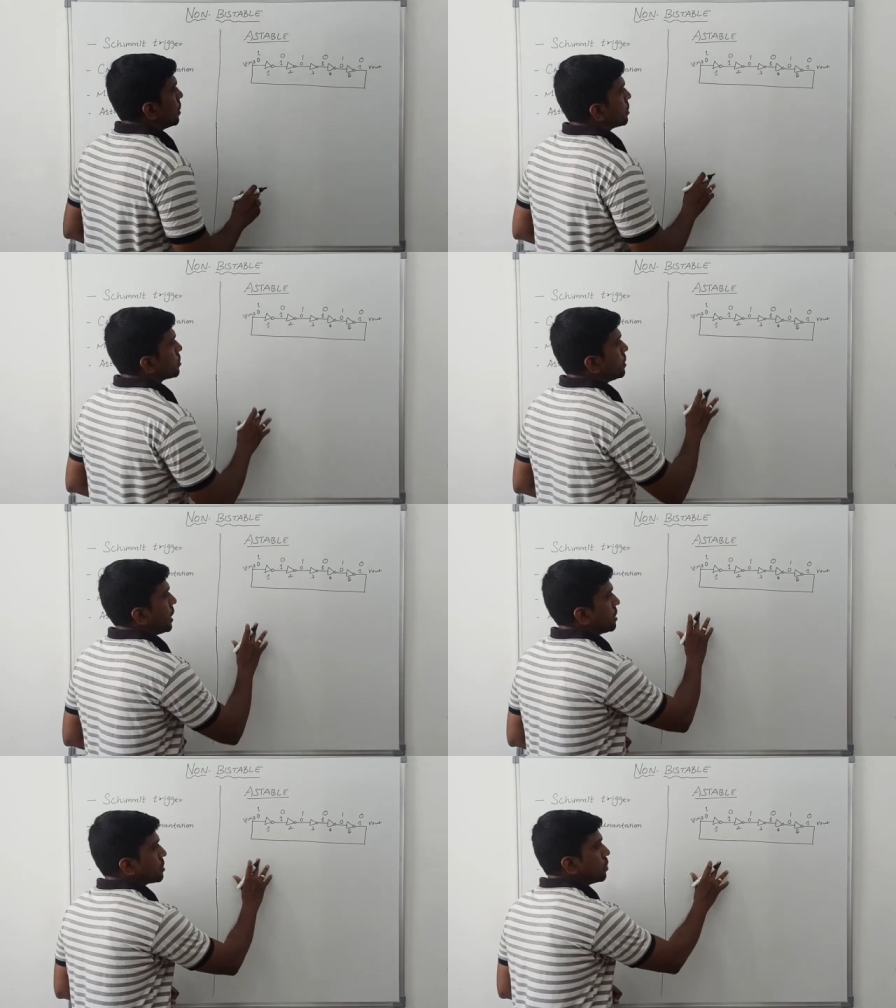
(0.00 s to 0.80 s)
So
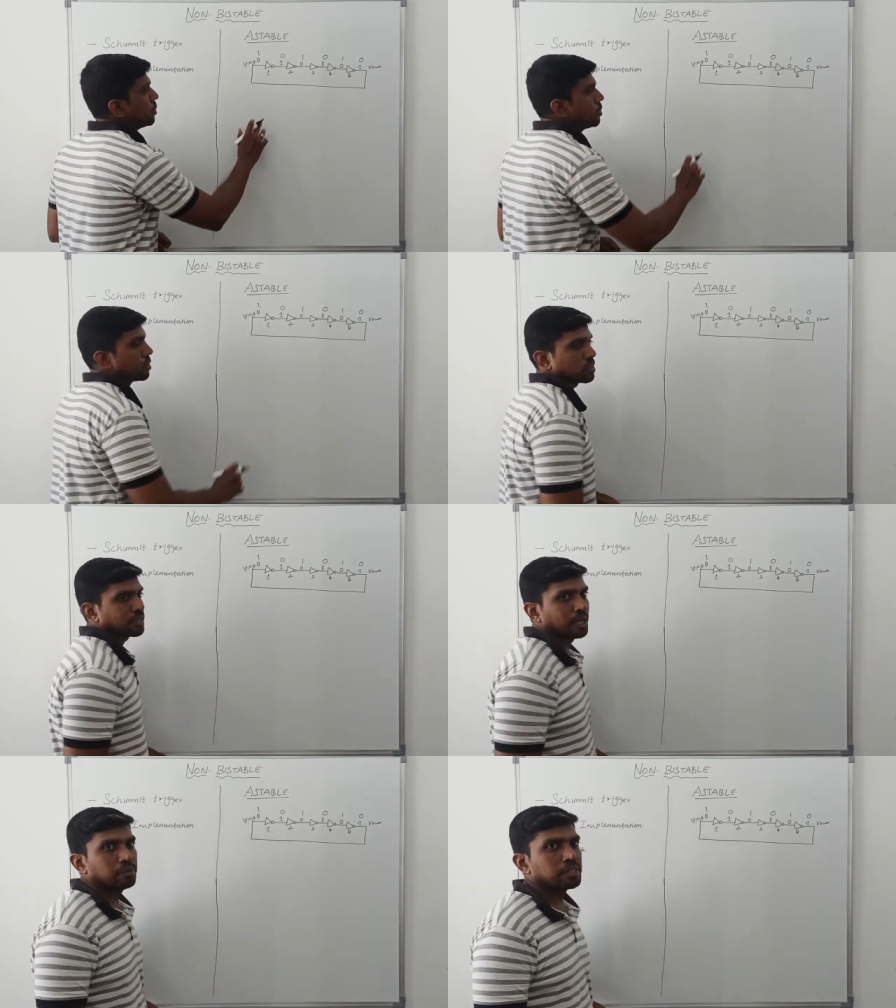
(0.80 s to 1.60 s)
there is no
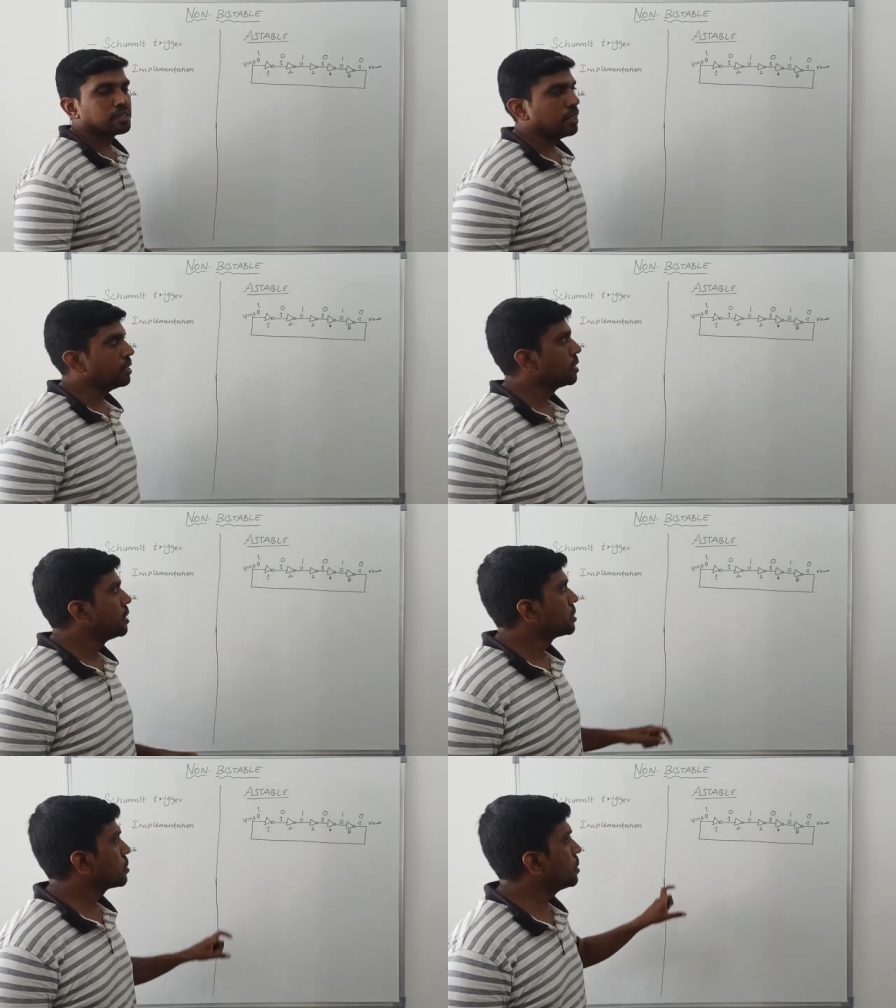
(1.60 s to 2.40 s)
stable state.
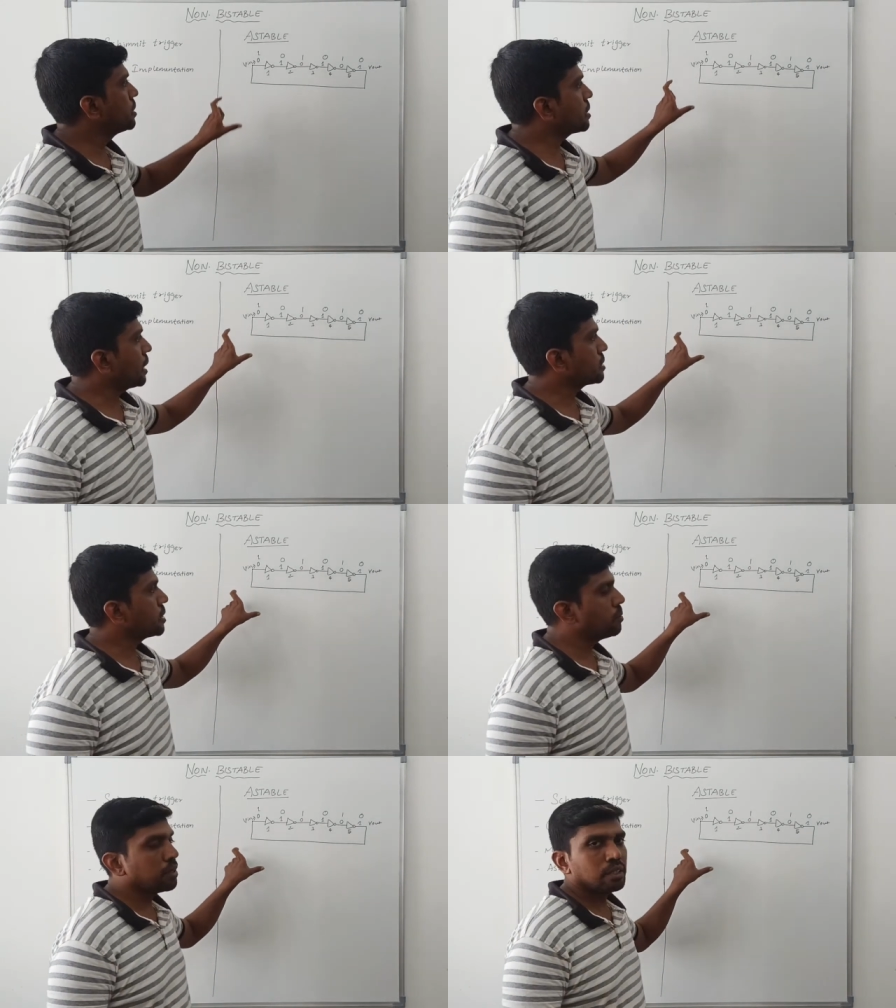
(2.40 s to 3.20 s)
So this
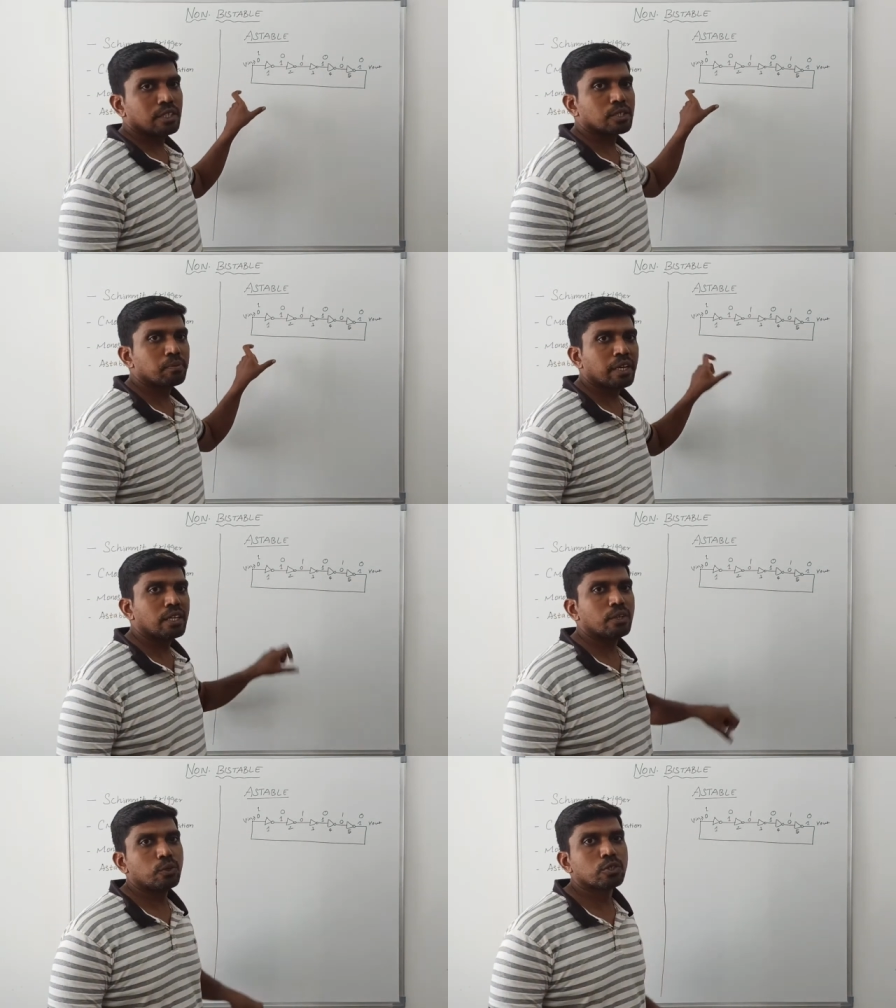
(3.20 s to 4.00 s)
astable is
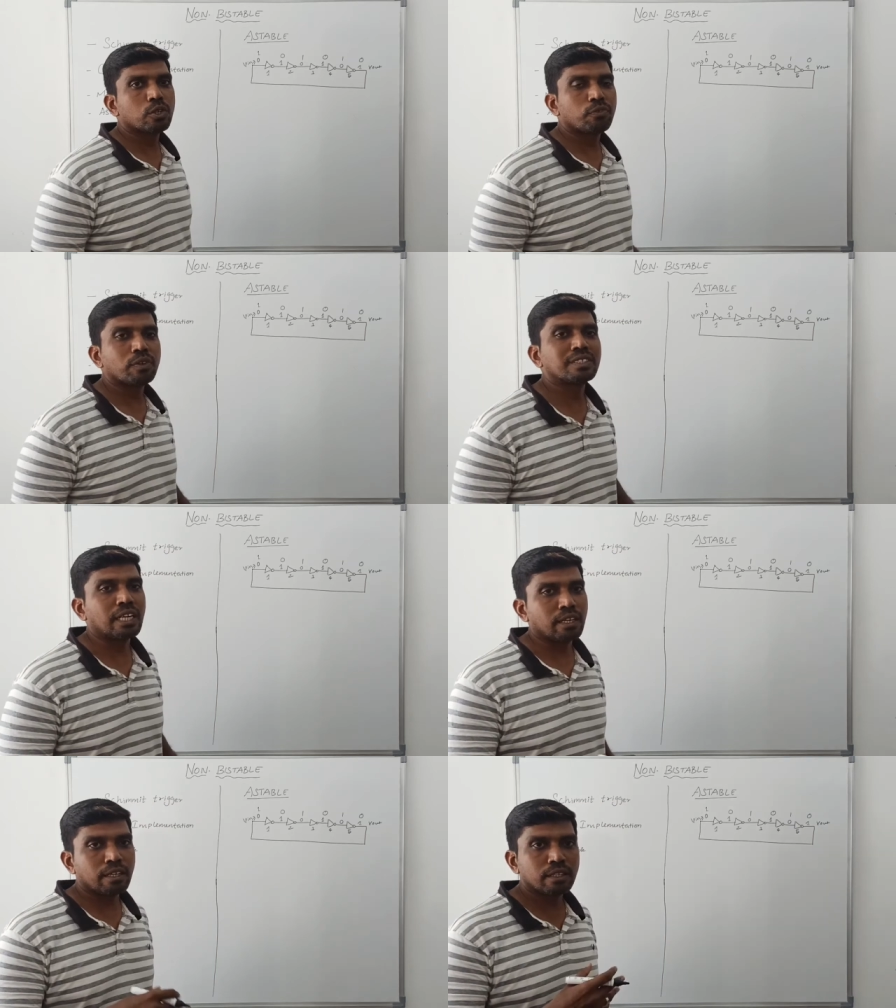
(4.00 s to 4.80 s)
mainly used for
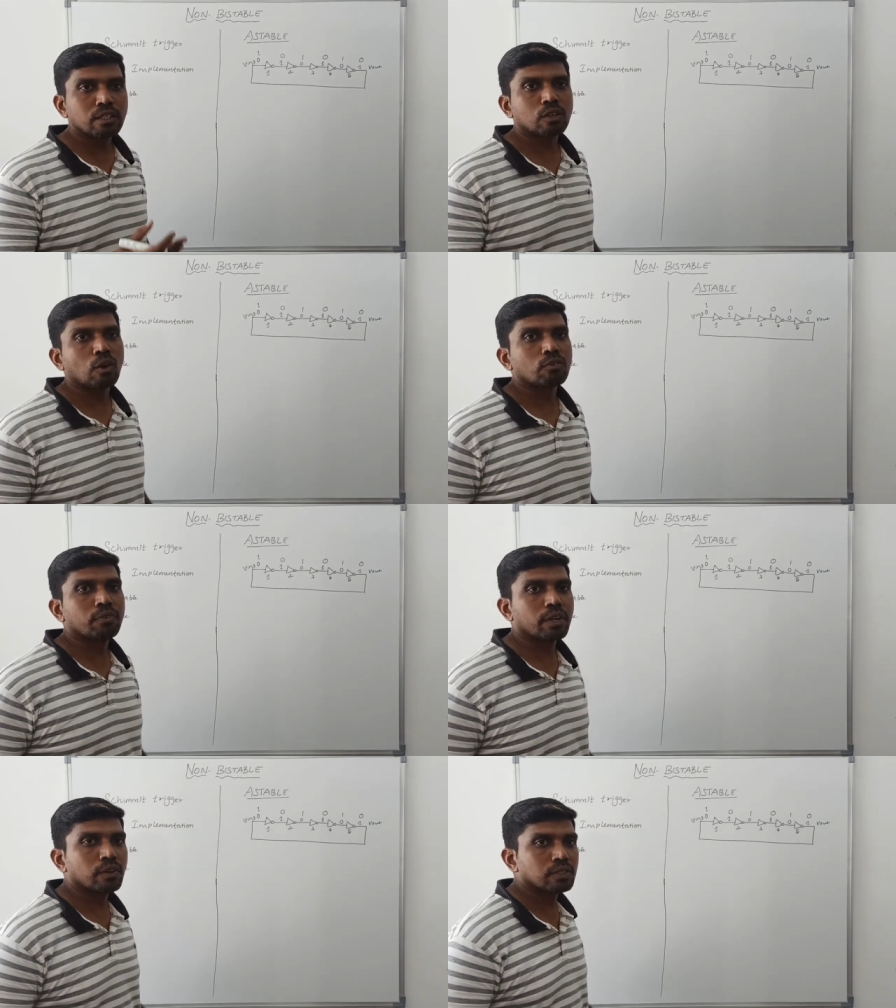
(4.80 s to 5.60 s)
generating the clock
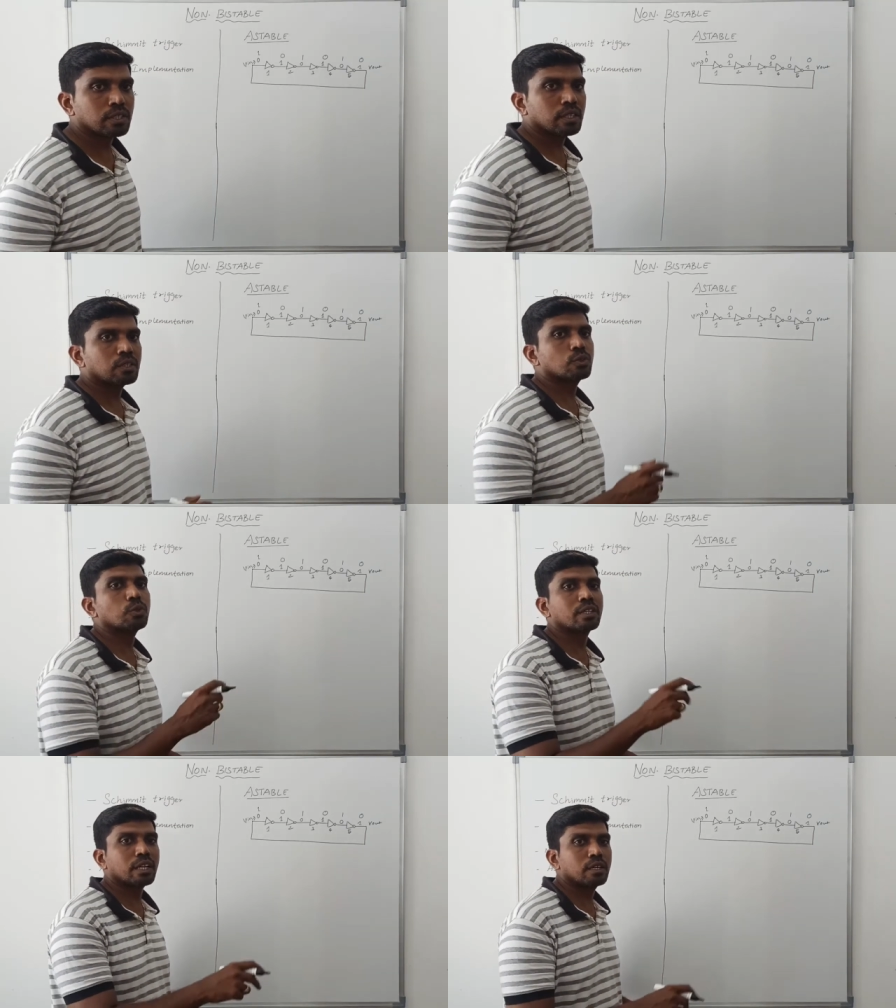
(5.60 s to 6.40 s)
frequency
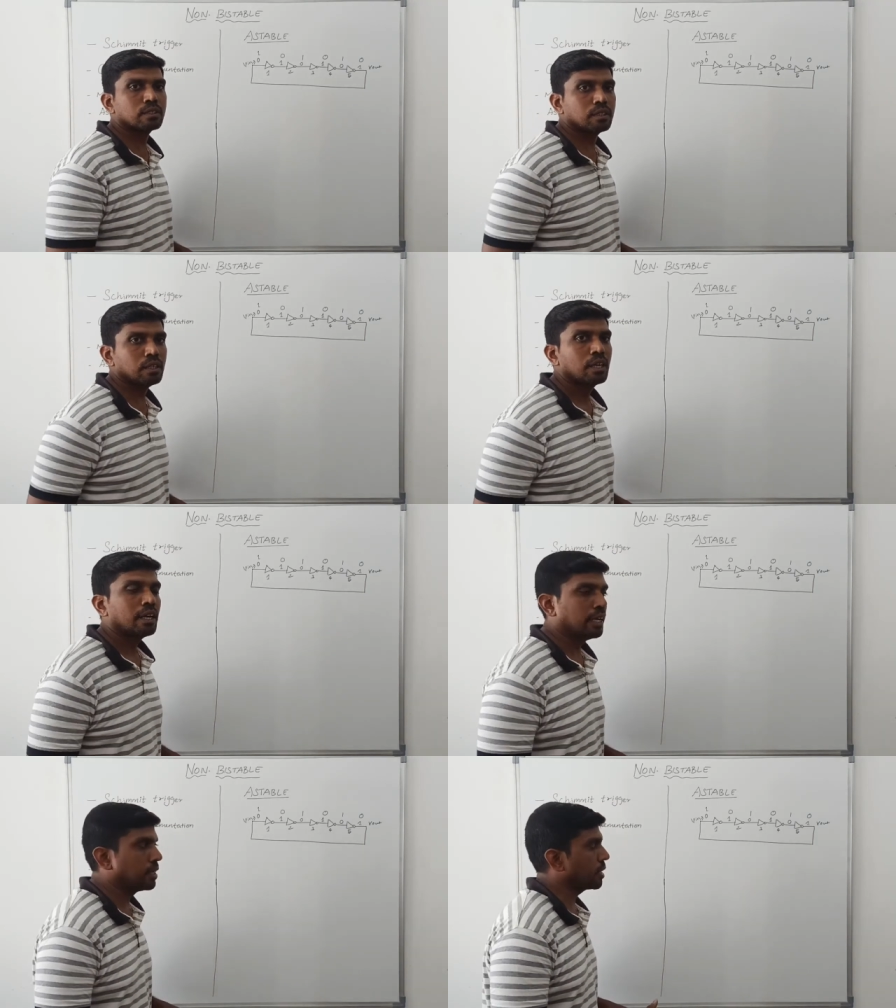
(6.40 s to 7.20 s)
to trigger the
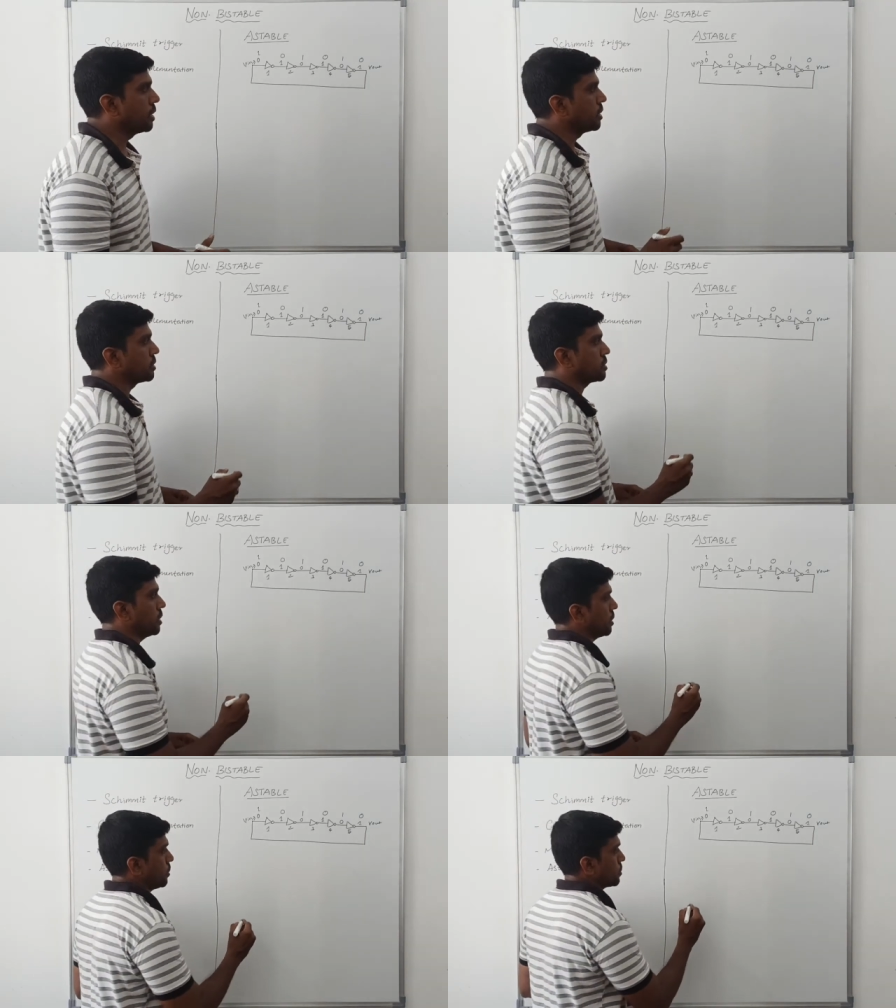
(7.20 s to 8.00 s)
integrated
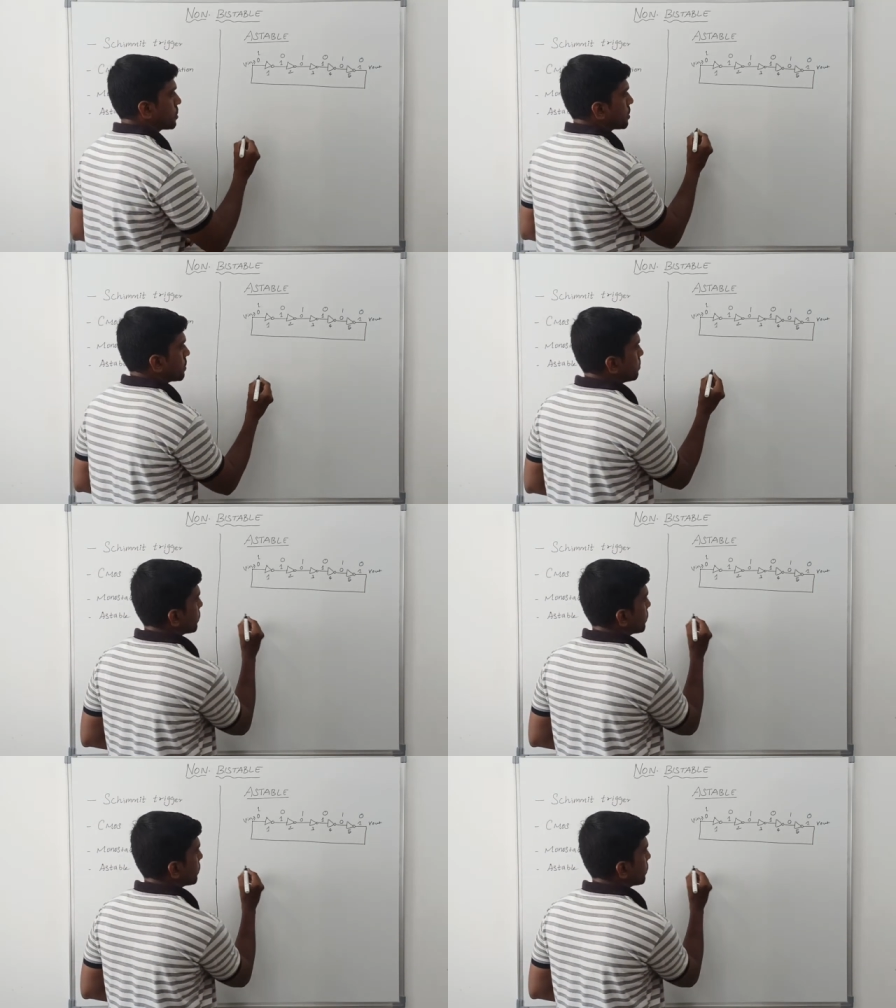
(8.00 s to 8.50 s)
circuits.